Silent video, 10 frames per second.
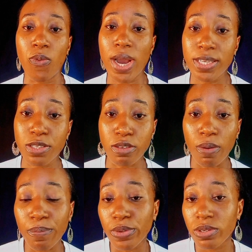Why
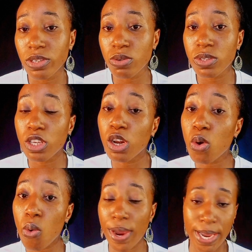some use
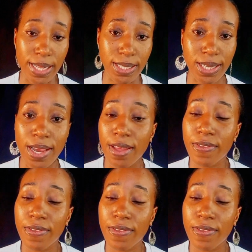low heat?